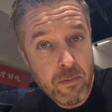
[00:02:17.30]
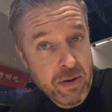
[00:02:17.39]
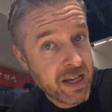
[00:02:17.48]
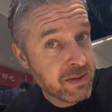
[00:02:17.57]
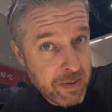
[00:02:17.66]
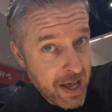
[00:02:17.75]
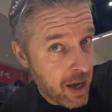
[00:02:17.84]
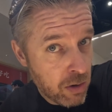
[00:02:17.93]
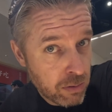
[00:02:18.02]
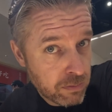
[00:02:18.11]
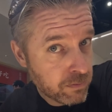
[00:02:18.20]
Best
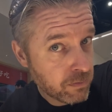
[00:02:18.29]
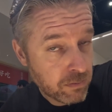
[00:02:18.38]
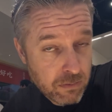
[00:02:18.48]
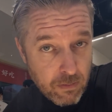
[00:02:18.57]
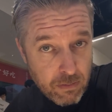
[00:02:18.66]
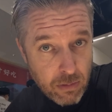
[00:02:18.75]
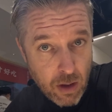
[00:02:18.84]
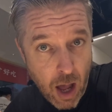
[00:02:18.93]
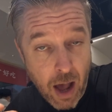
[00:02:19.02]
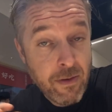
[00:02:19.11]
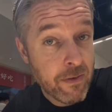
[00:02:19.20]
bao
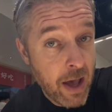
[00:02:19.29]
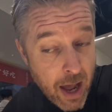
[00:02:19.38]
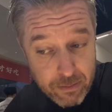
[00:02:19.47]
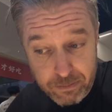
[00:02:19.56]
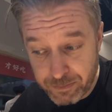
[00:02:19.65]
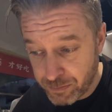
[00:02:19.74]
I've ever had.